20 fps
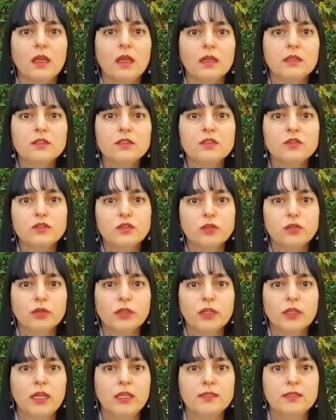and
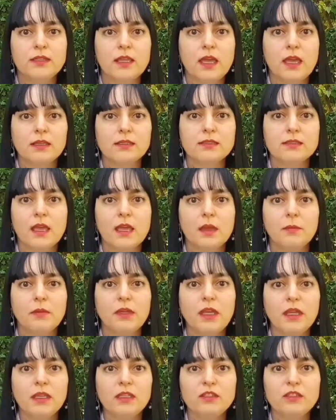took his
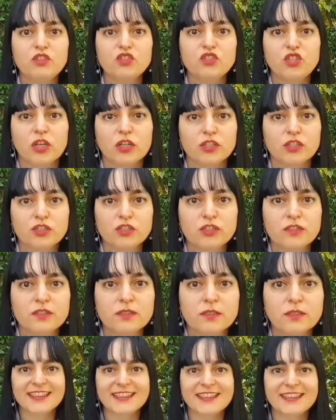exam in church.